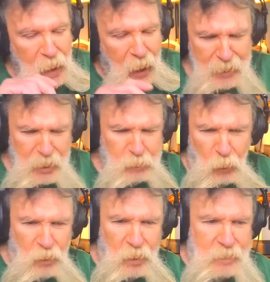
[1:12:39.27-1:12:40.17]
I just
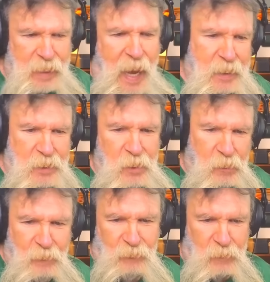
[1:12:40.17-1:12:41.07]
want to attack
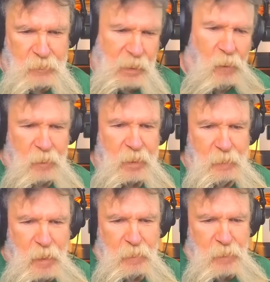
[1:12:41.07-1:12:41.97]
you for talking
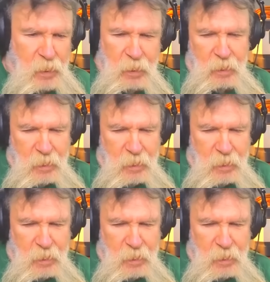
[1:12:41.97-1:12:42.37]
about me.